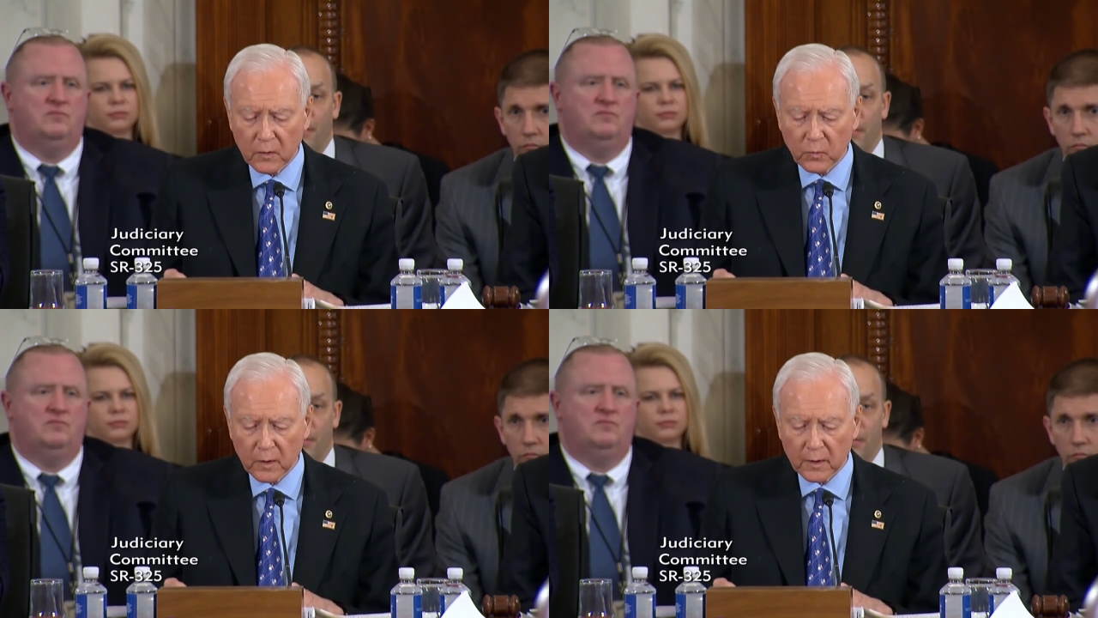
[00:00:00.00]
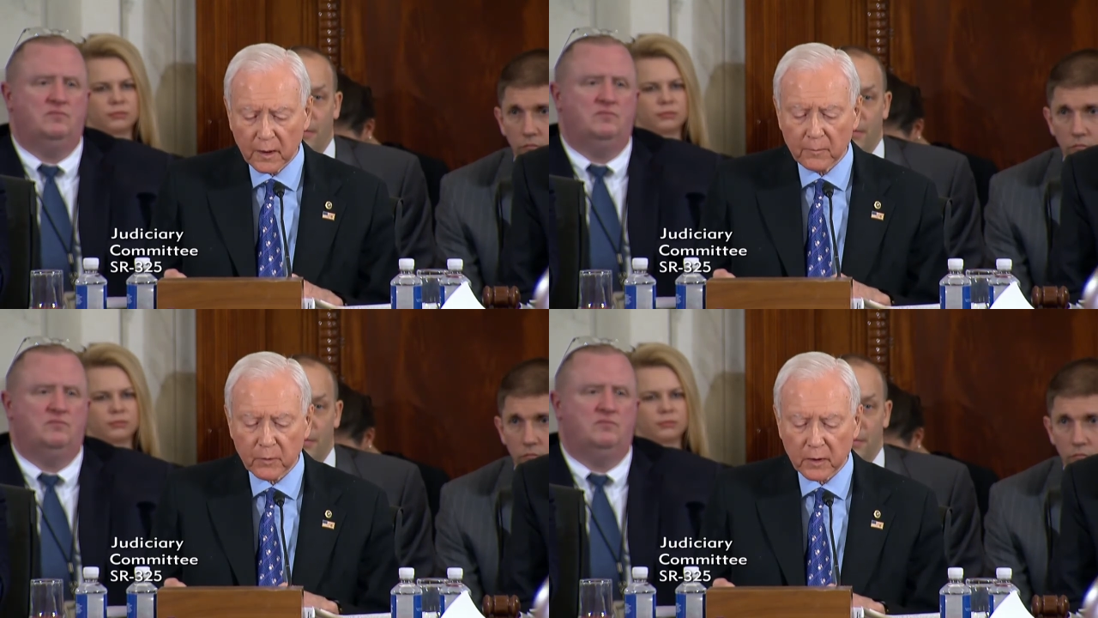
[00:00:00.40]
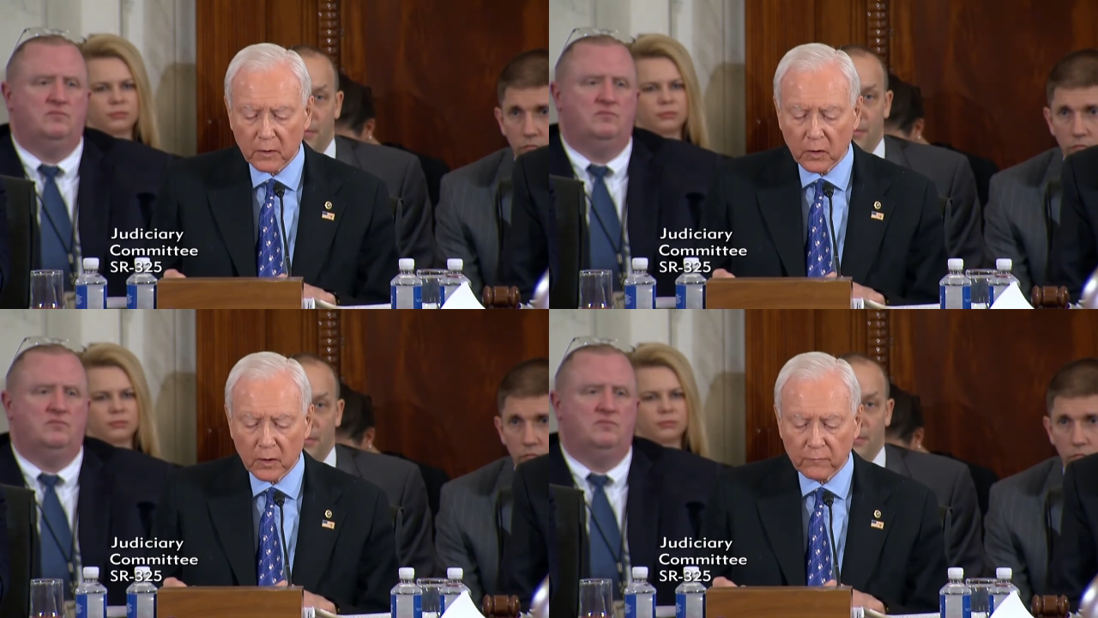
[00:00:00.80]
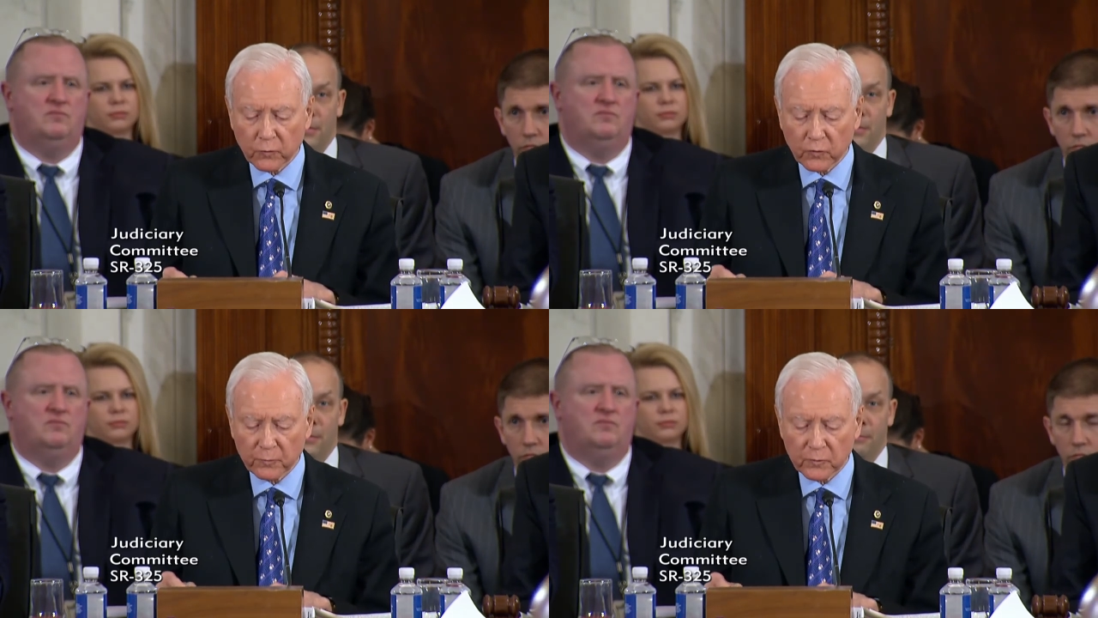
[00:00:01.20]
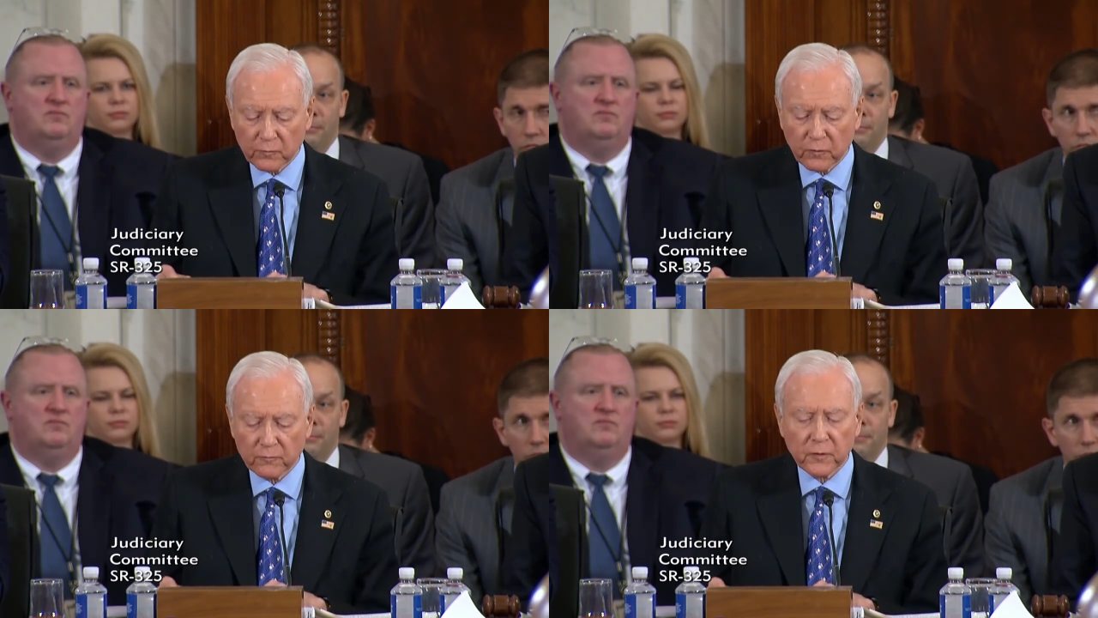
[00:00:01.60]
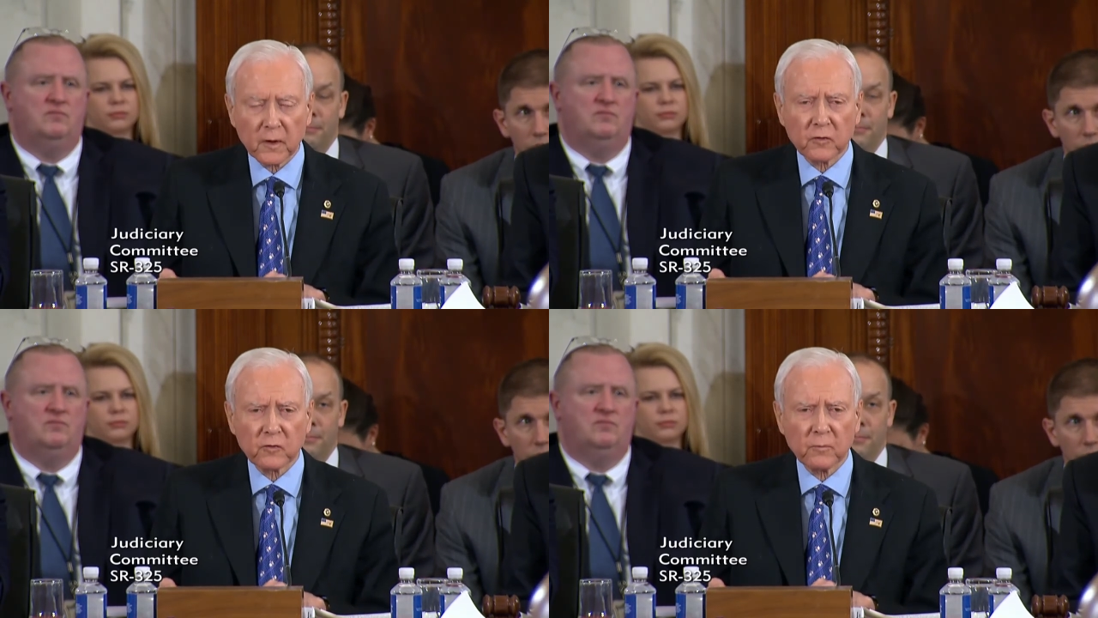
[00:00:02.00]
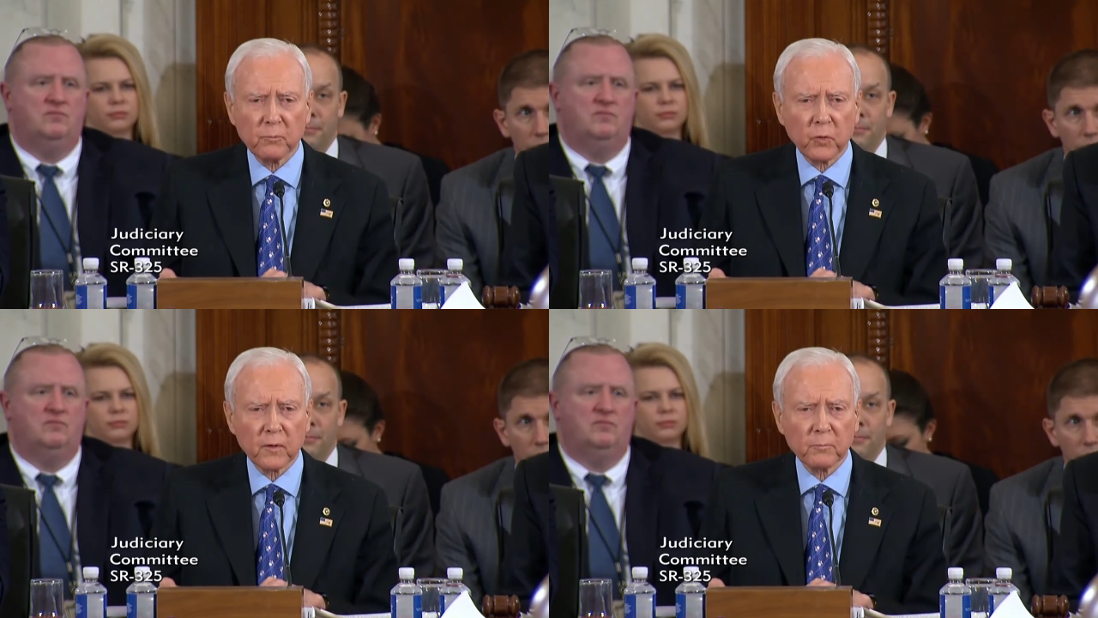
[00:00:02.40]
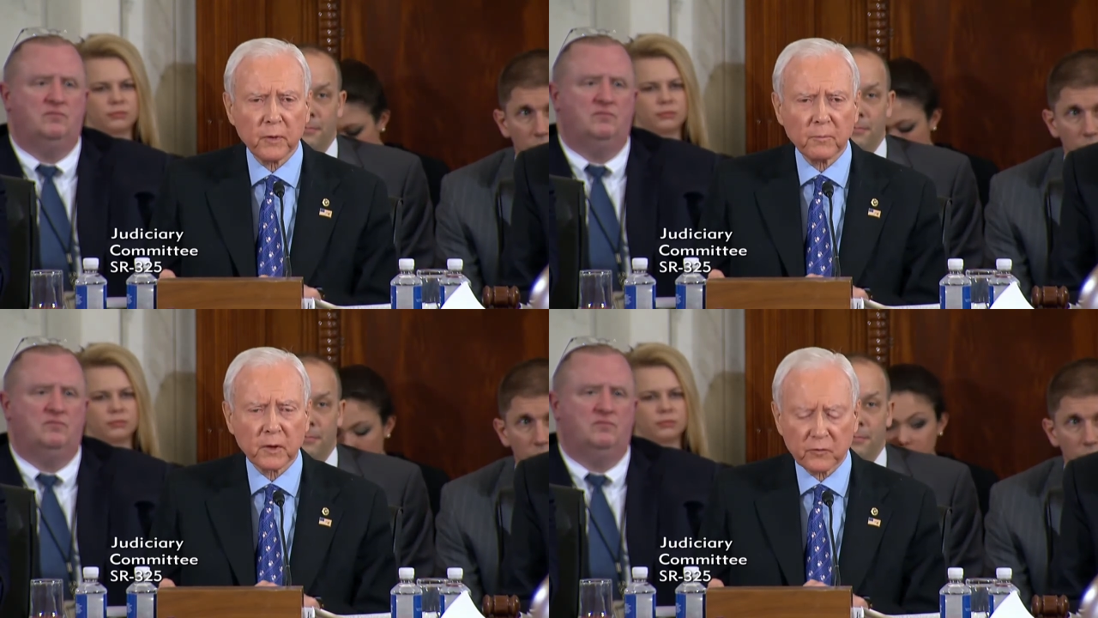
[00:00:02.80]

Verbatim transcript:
Speaker 1: while enabling law enforcement to fulfill its important public